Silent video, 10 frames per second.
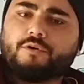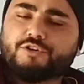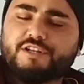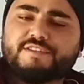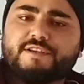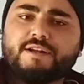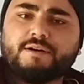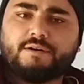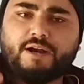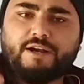Ocean is
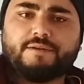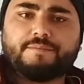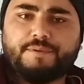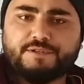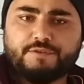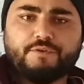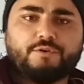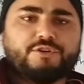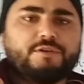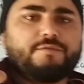there, right? Pacific
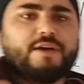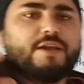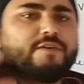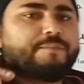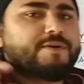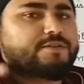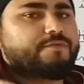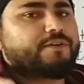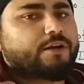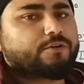Ocean, we are having
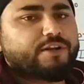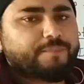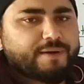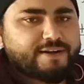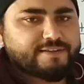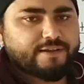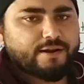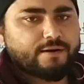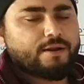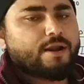Pacific tectonic plate is
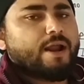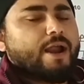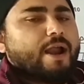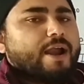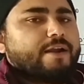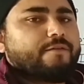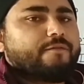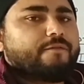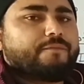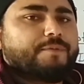there,
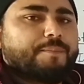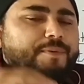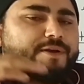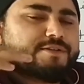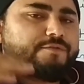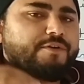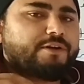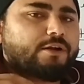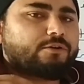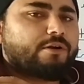and the
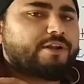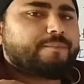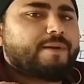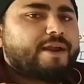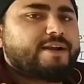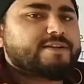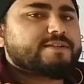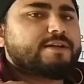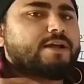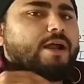Pacific tectonic
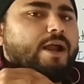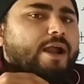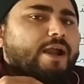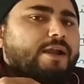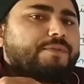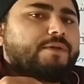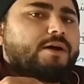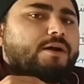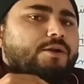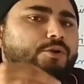plates and
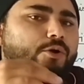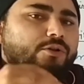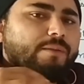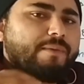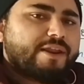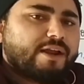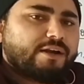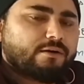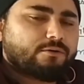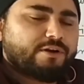the North
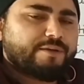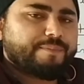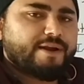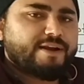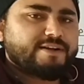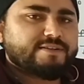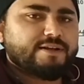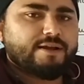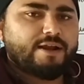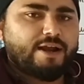American tectonic plates
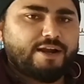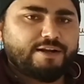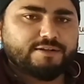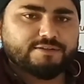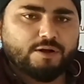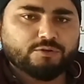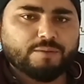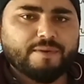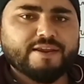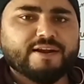and the South
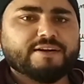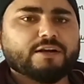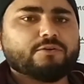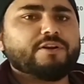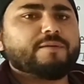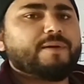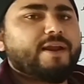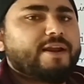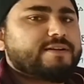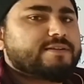American tectonic
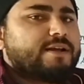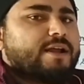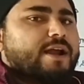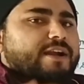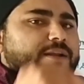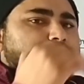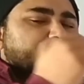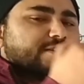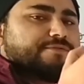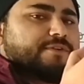plates and the
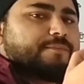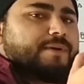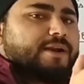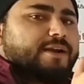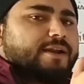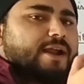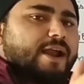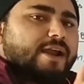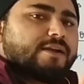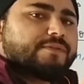Pacific plate
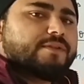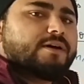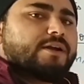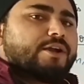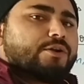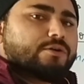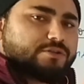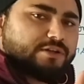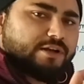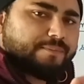and the
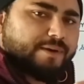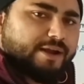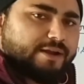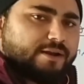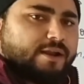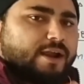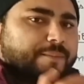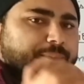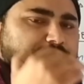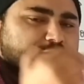Indo-Australian plate,
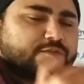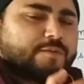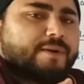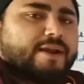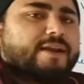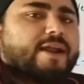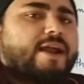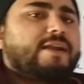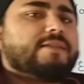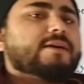Pacific plate
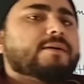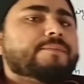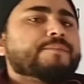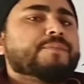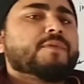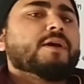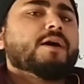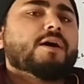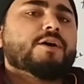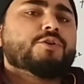and the
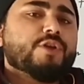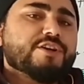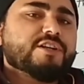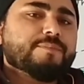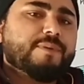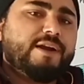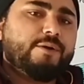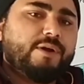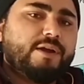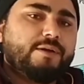Eurasian
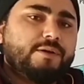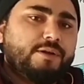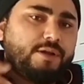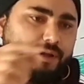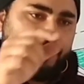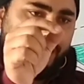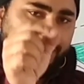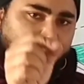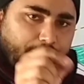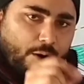plate. Okay,
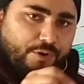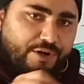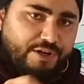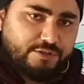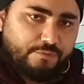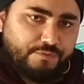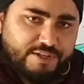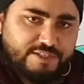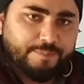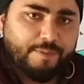at the boundaries of
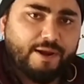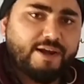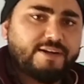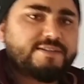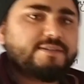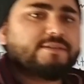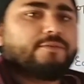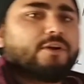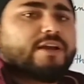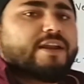these plates, the
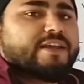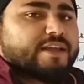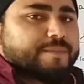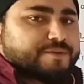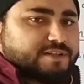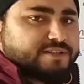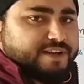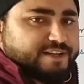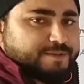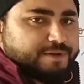volcanic eruptions
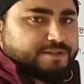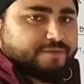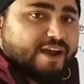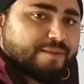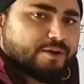takes place. Why?